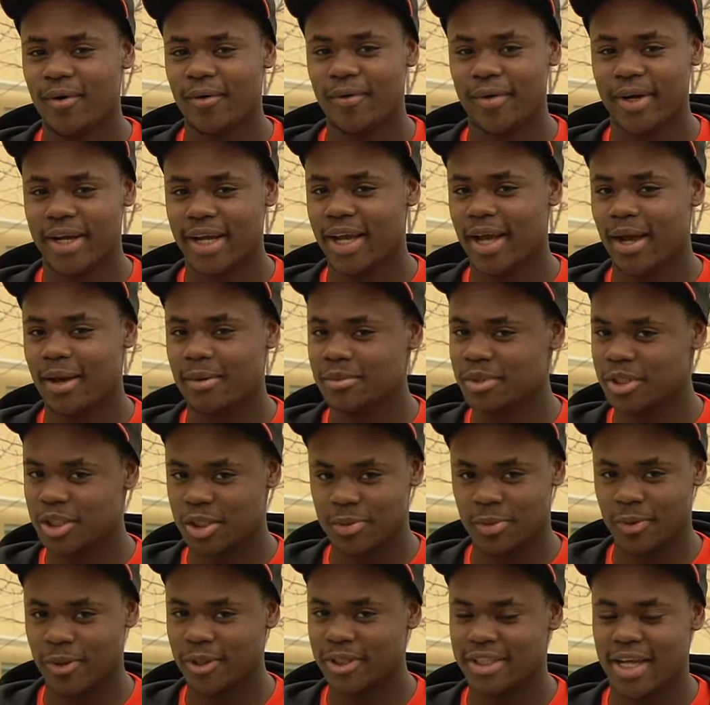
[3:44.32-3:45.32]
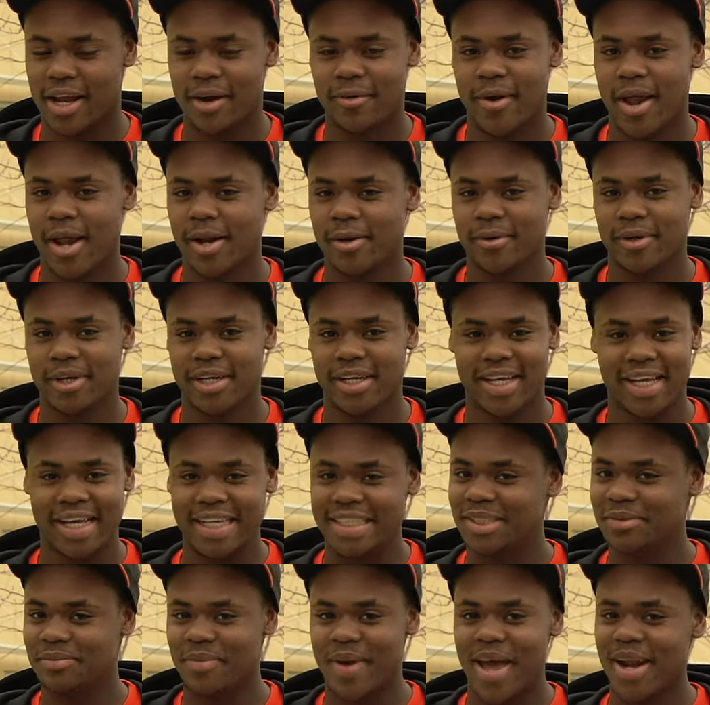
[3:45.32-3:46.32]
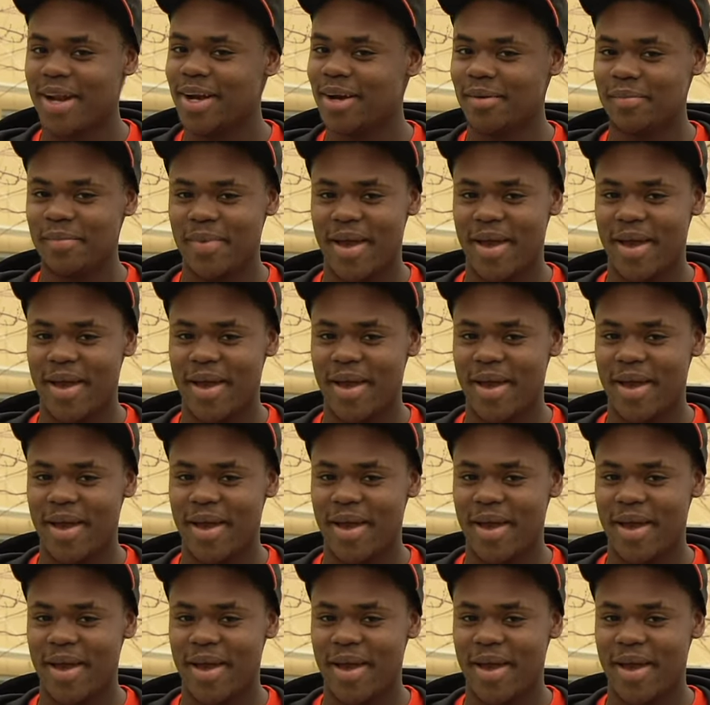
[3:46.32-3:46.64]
when it comes to sports at Redwood, it gets better and